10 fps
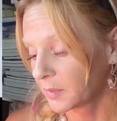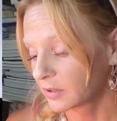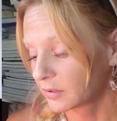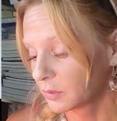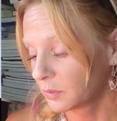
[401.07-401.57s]

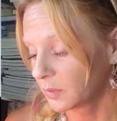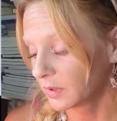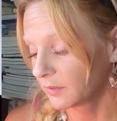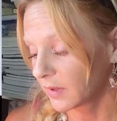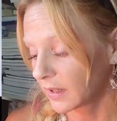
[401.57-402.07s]

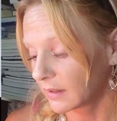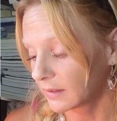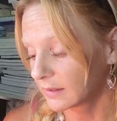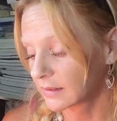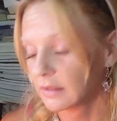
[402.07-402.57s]
stoneware
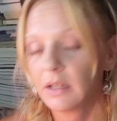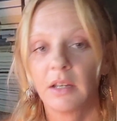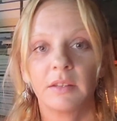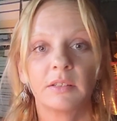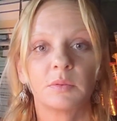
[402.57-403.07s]
vase.
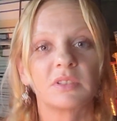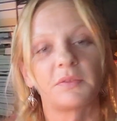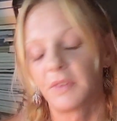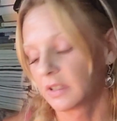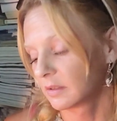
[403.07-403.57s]
This was a
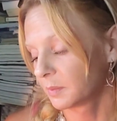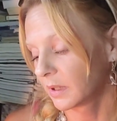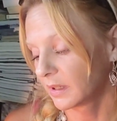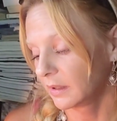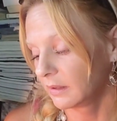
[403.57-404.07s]
fixed
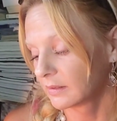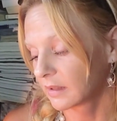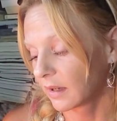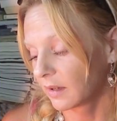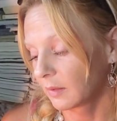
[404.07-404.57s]
price,
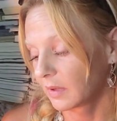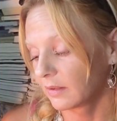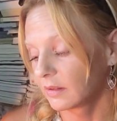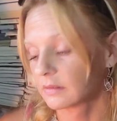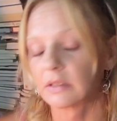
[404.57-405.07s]

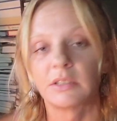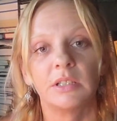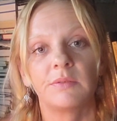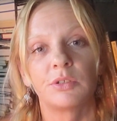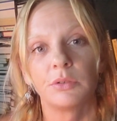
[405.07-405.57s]
that's
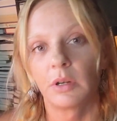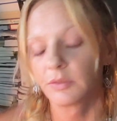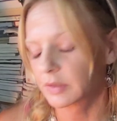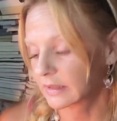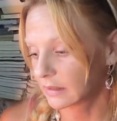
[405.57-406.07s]
achieved
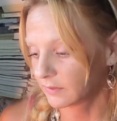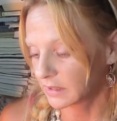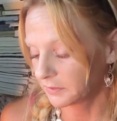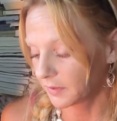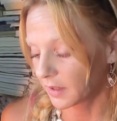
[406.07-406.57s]

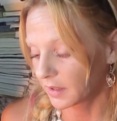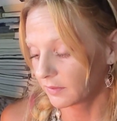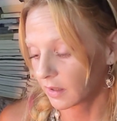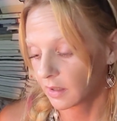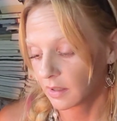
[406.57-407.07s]
275.
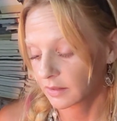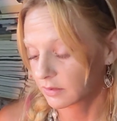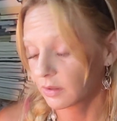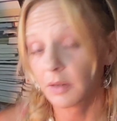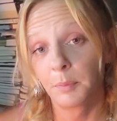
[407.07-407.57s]
It's
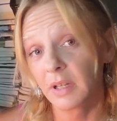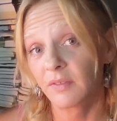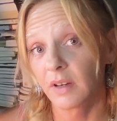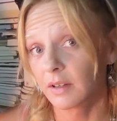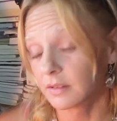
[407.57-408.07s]
not a big
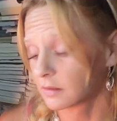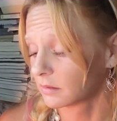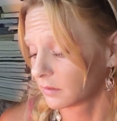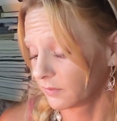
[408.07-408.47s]
vase, it's